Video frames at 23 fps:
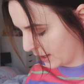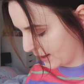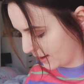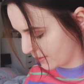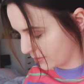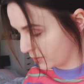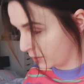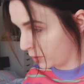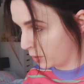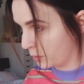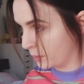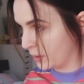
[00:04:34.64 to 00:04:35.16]
I
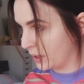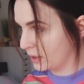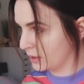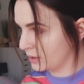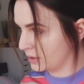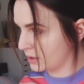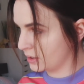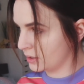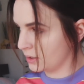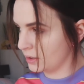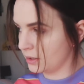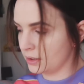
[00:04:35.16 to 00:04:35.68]
have no
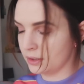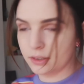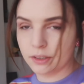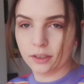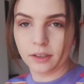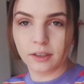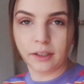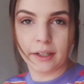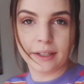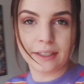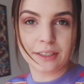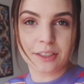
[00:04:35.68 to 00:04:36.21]
minutes
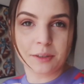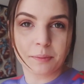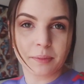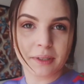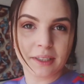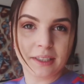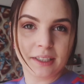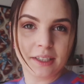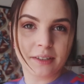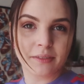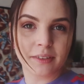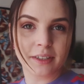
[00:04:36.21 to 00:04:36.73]
until I should
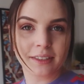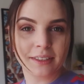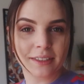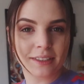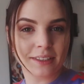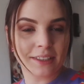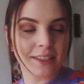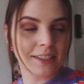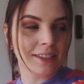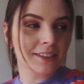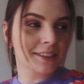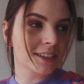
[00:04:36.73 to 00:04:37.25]
be leaving to
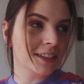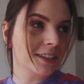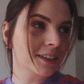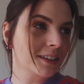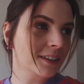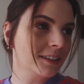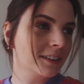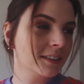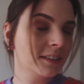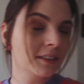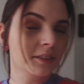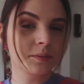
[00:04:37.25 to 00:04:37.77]
see
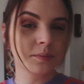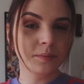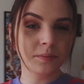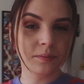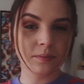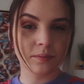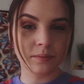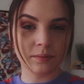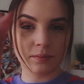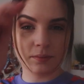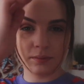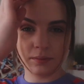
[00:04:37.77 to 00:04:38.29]
Sina. I stuck
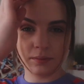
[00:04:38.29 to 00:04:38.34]
my hair